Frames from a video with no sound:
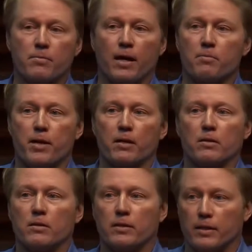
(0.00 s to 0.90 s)
not
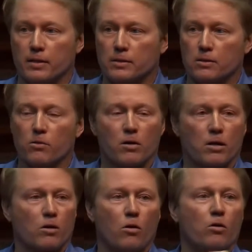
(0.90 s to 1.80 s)
medical clinics, or
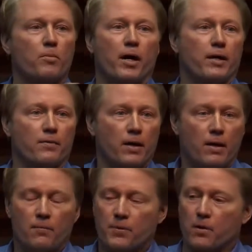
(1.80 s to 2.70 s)
a coal mine,
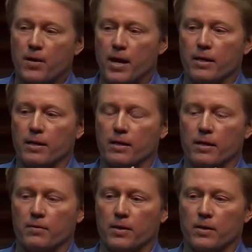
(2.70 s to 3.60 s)
or any,
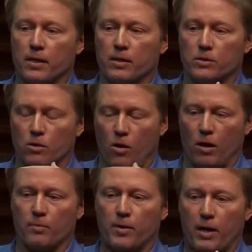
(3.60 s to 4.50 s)
it, it is
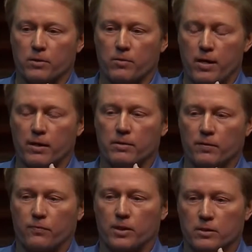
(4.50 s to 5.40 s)
all about creating a
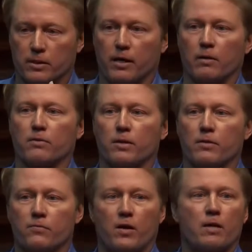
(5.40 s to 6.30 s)
differentially healthy
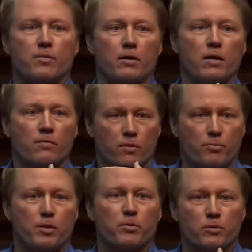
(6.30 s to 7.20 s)
environment for
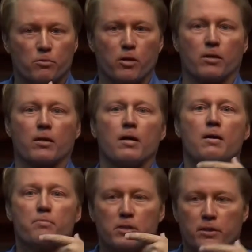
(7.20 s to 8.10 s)
people to work,
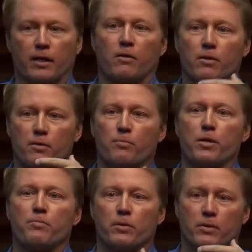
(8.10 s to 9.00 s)
particularly the
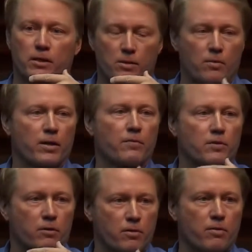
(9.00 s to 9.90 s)
people that don't have
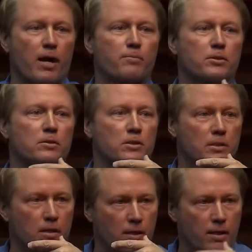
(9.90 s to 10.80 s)
the career options
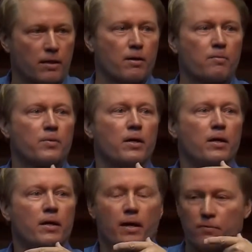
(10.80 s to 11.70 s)
and income
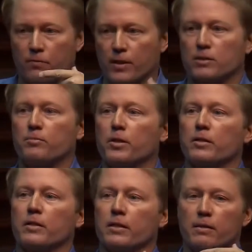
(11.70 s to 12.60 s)
and
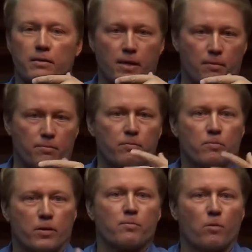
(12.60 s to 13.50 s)
flexibility that,
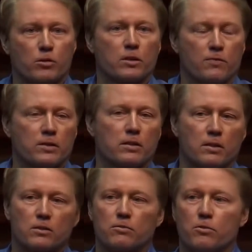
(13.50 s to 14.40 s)
that most of us in
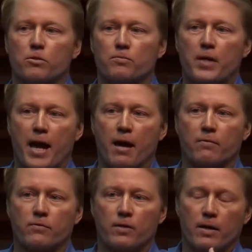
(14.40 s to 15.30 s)
this room
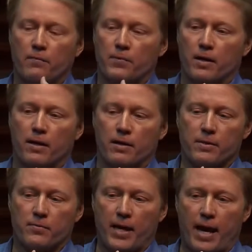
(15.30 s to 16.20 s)
have. Uh,
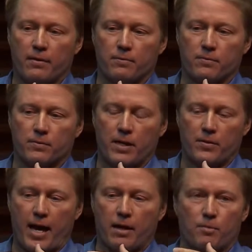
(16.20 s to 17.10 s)
that, that, that
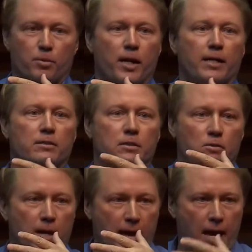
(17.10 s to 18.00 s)
that applies
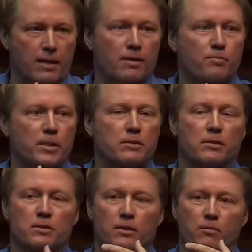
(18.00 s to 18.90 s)
to any
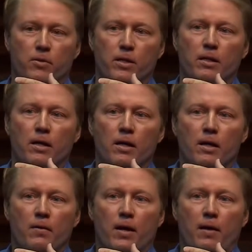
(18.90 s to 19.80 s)
business, that we,
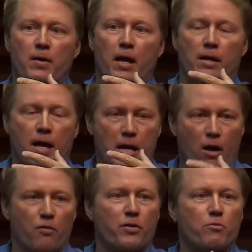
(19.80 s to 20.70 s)
a, a,
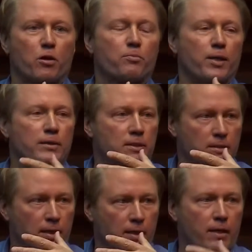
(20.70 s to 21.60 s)
healthy workplace
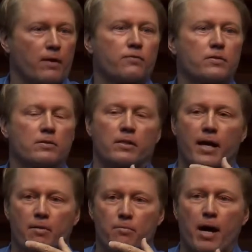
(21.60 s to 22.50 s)
is a gift to
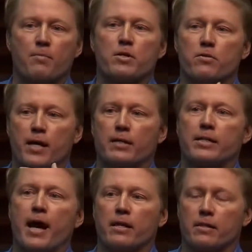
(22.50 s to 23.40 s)
that mommy or that
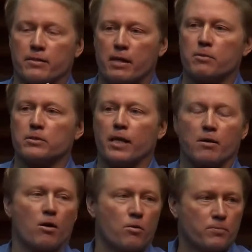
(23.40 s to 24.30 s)
daddy that they will take
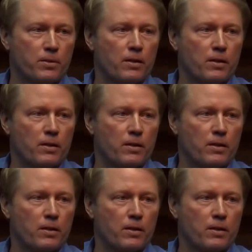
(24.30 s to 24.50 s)
home.